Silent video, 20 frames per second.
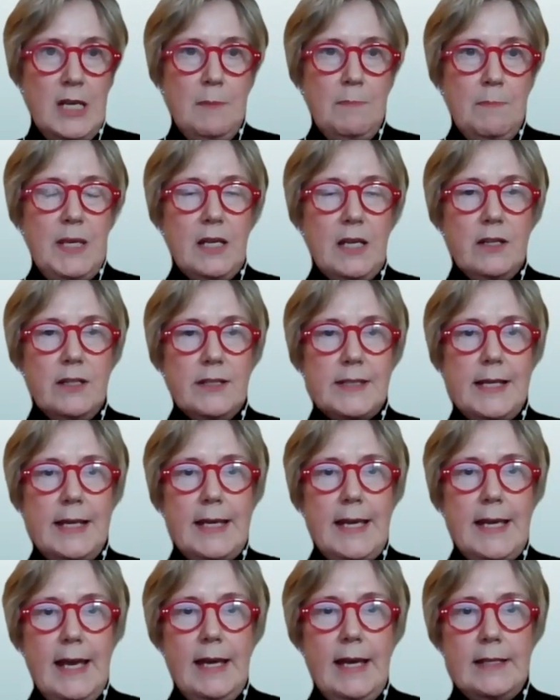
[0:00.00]
because
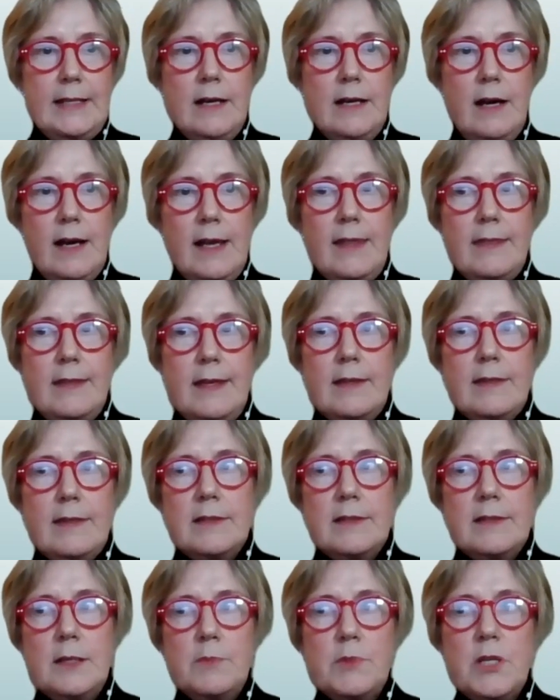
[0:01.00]
again, I think
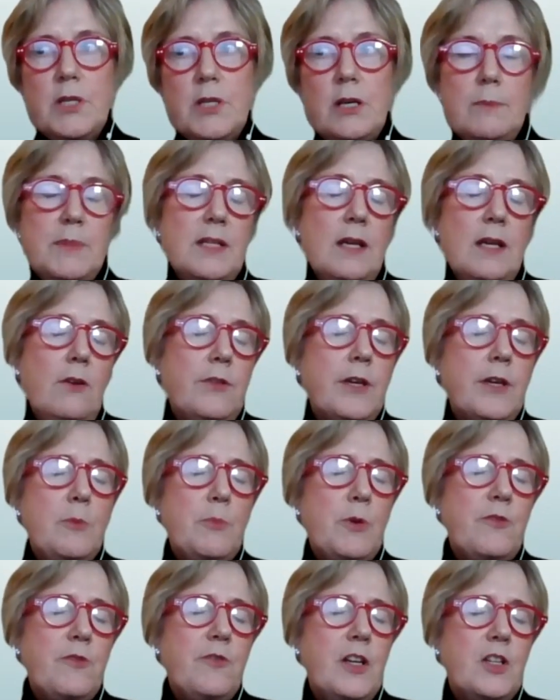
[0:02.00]
that sometimes healthcare
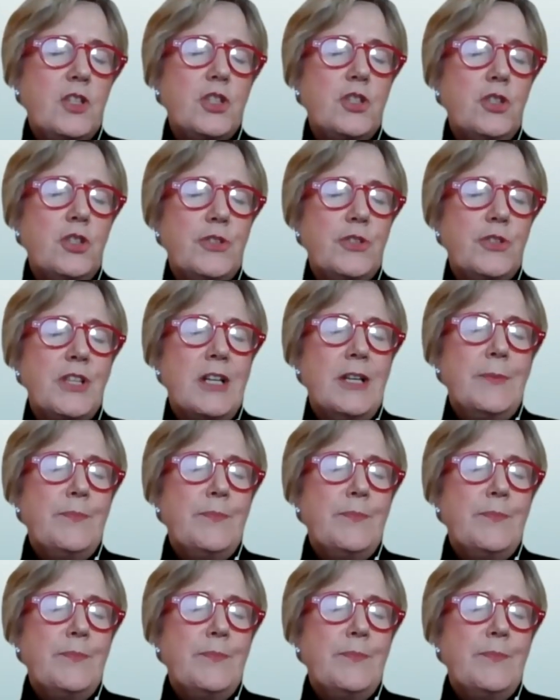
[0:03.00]
professionals,